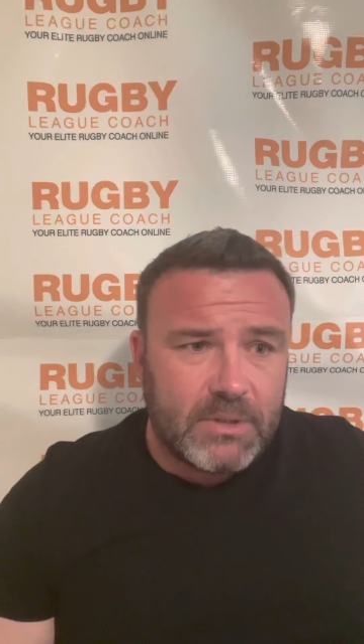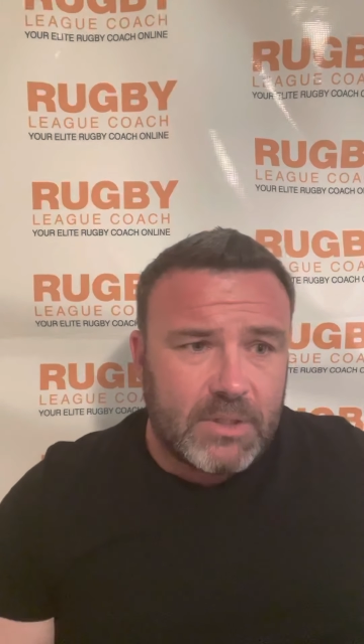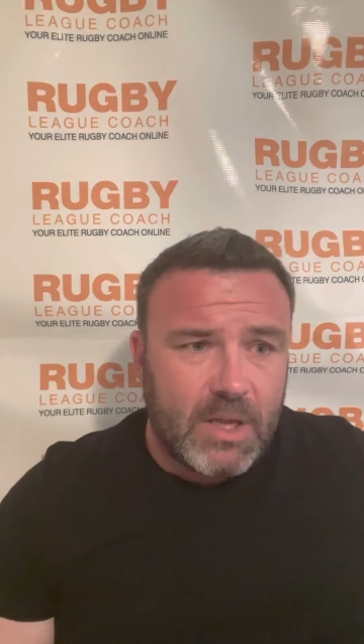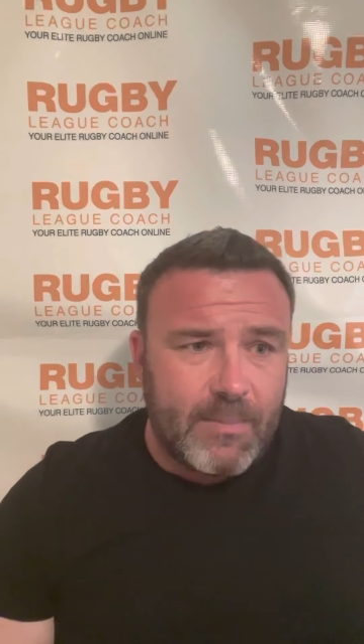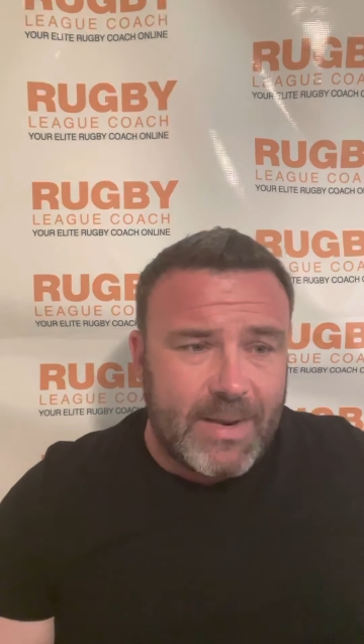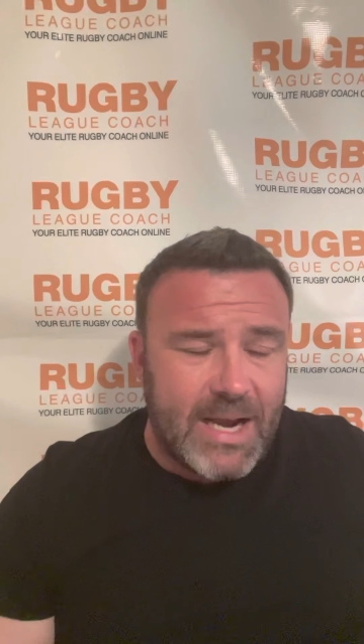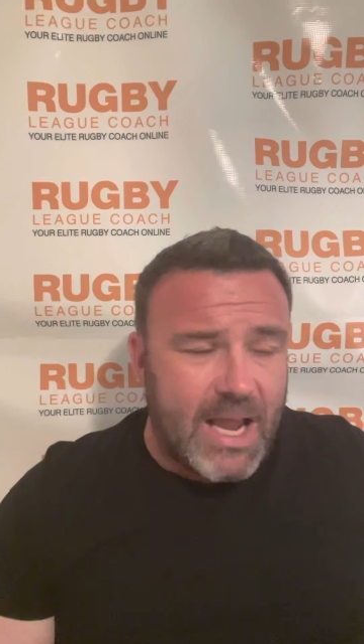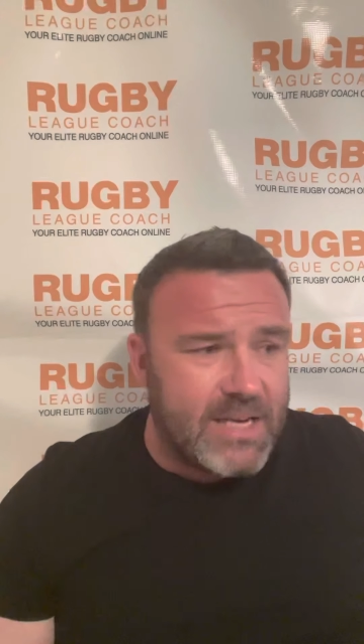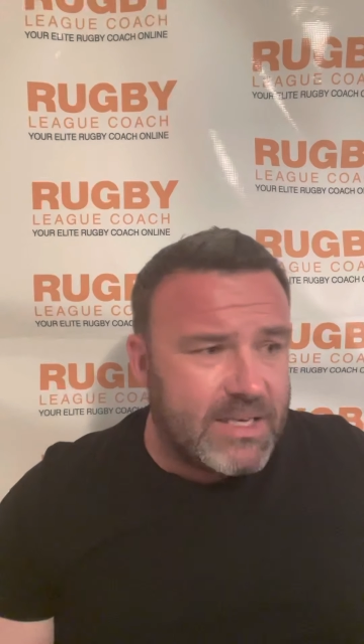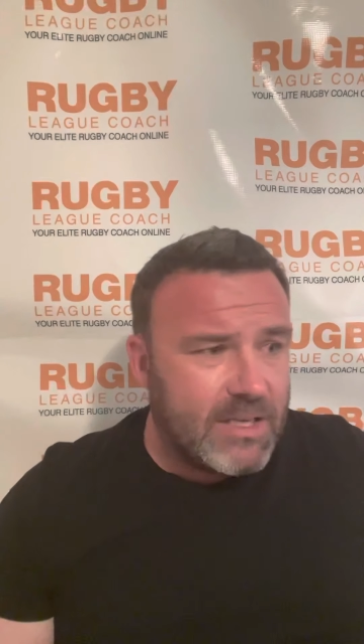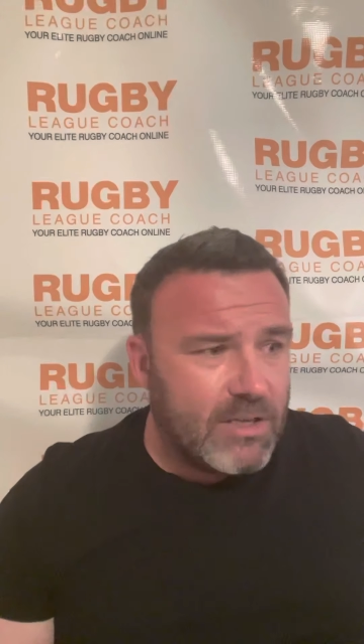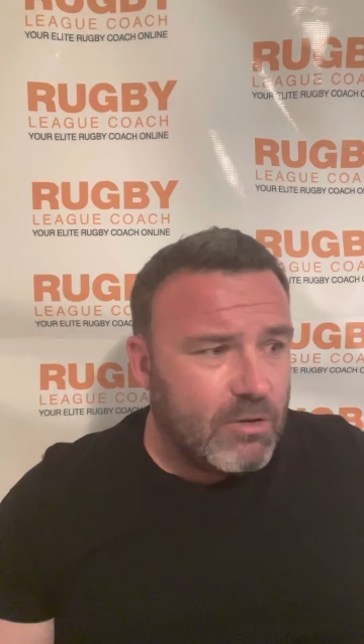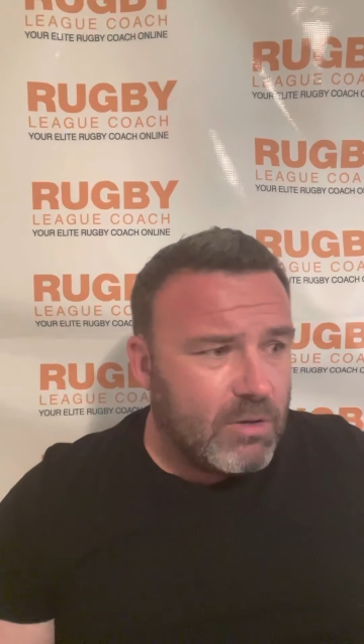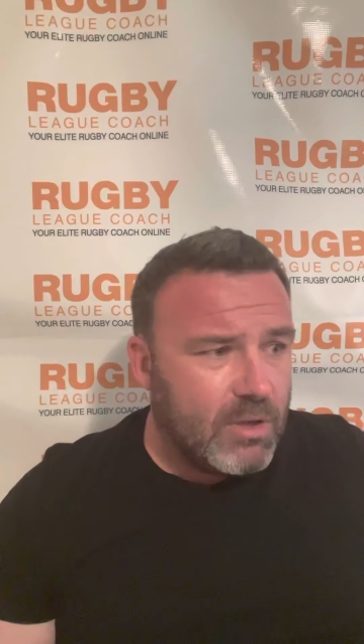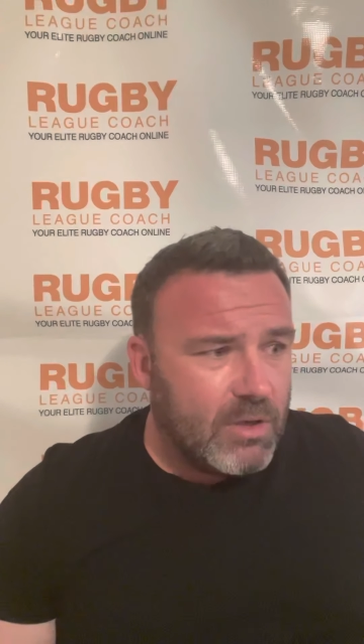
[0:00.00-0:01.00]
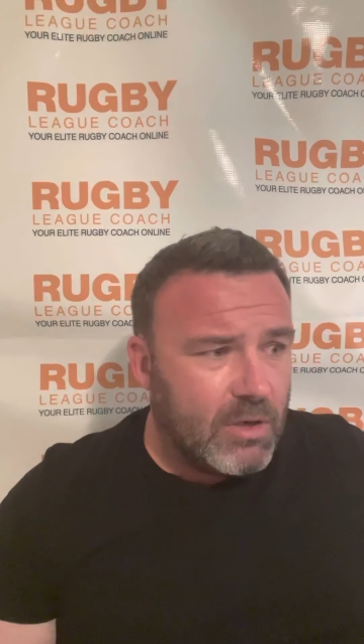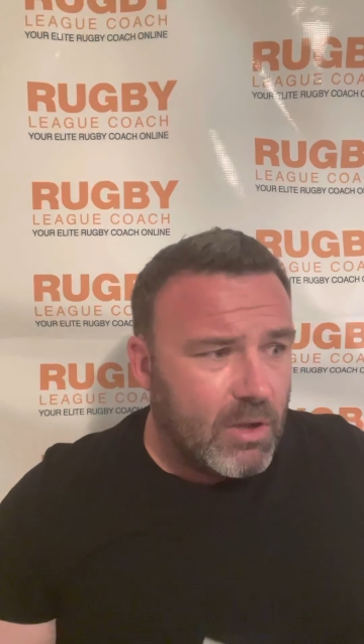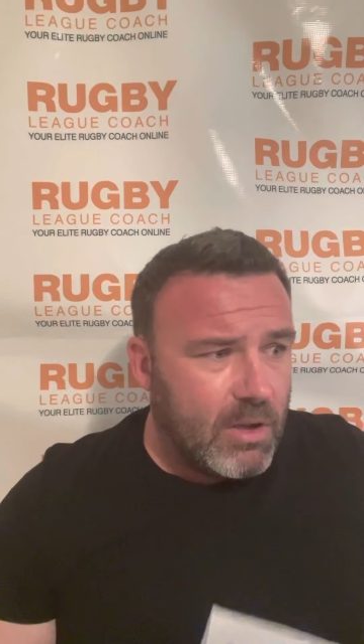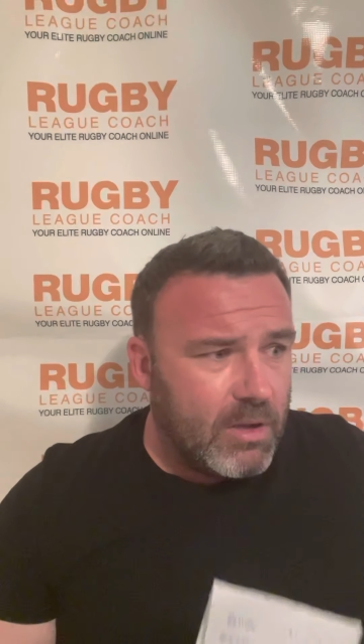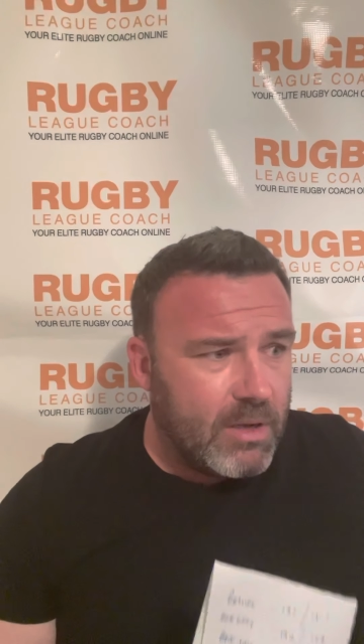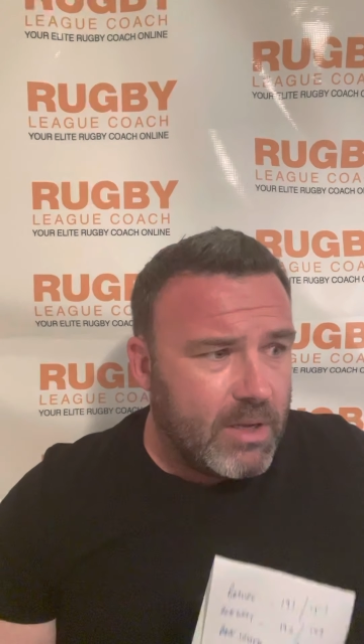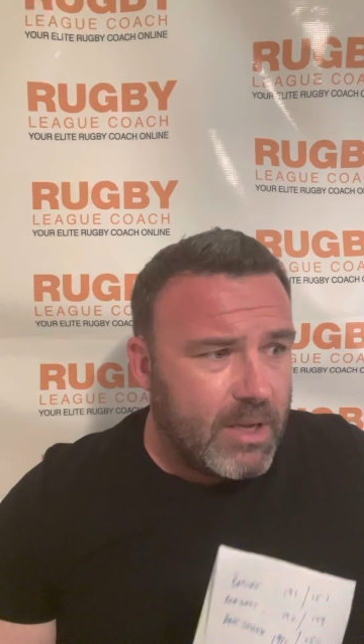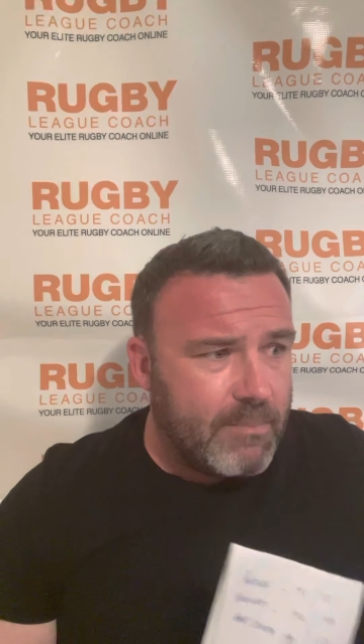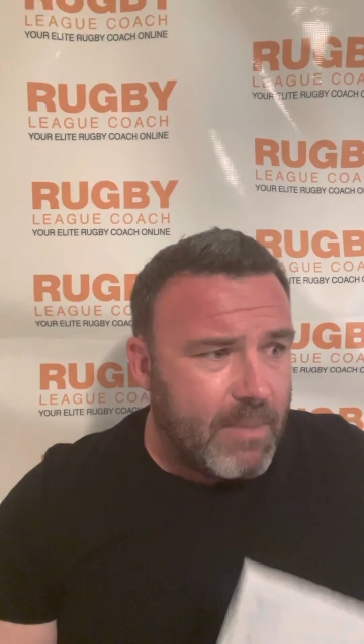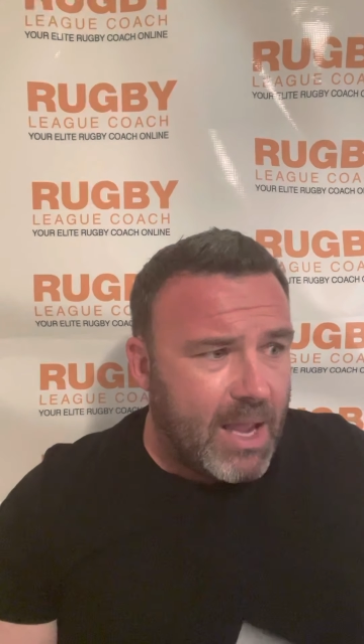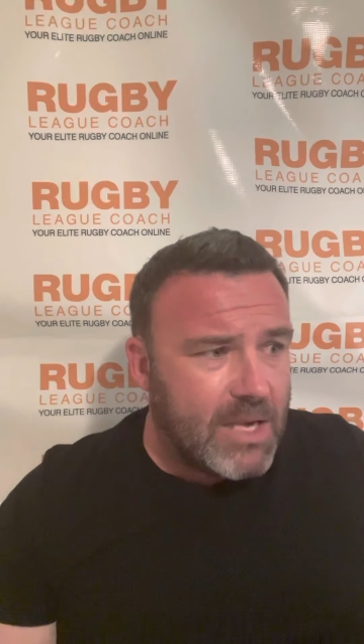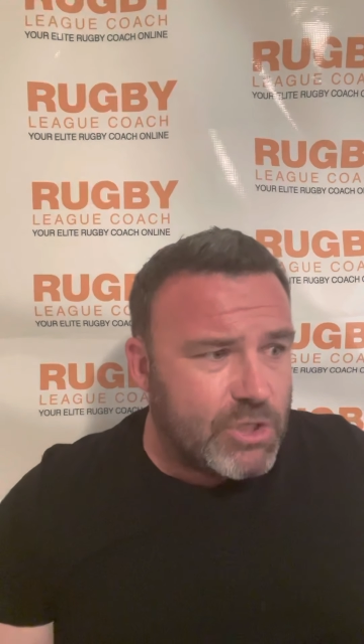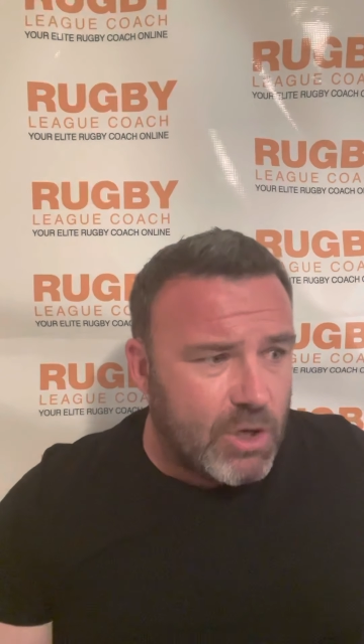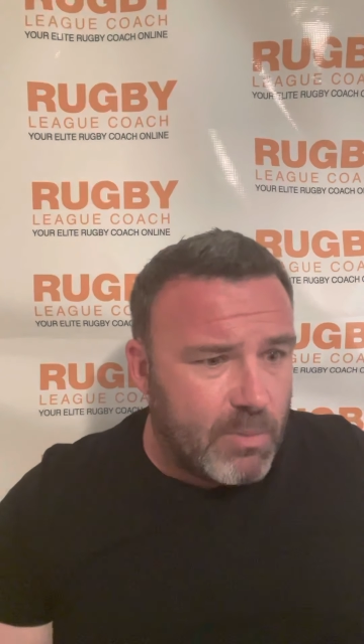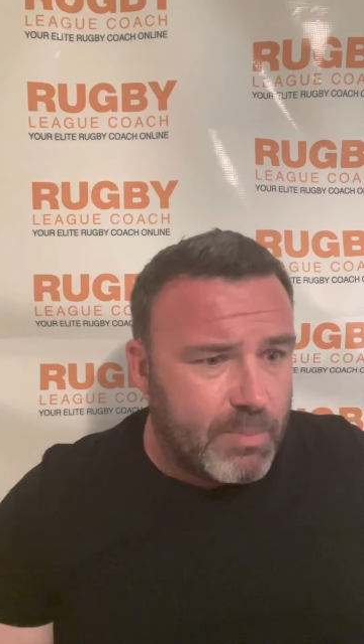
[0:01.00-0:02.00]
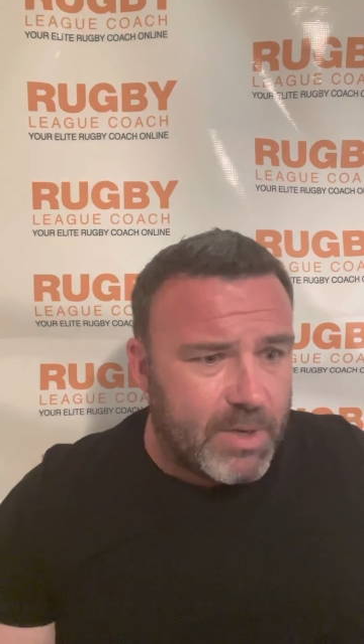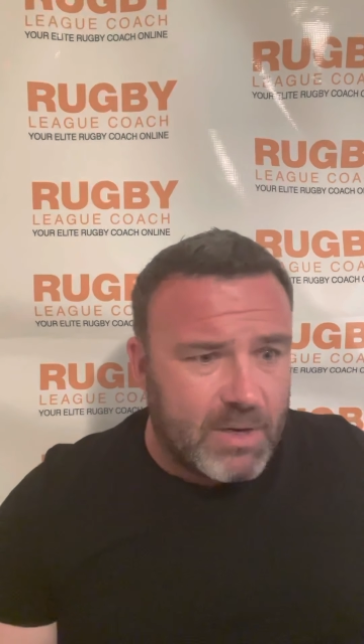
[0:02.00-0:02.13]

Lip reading: I mean, I deal in my job,